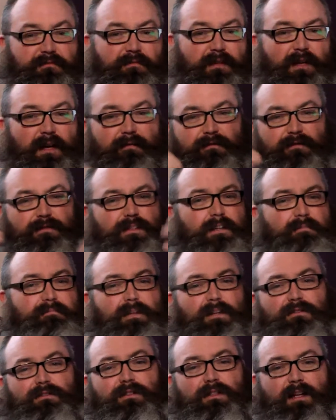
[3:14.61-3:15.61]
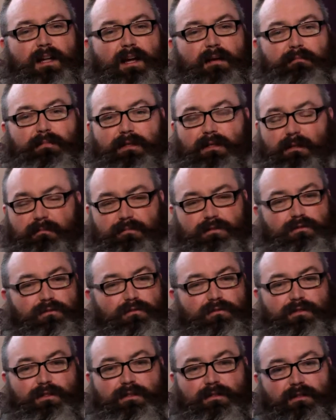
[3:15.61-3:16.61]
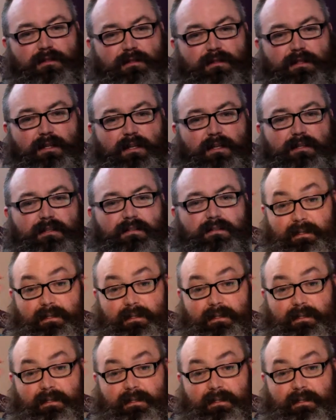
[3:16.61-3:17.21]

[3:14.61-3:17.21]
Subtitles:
I haven't seen much of that, but I'm sure she's good in it.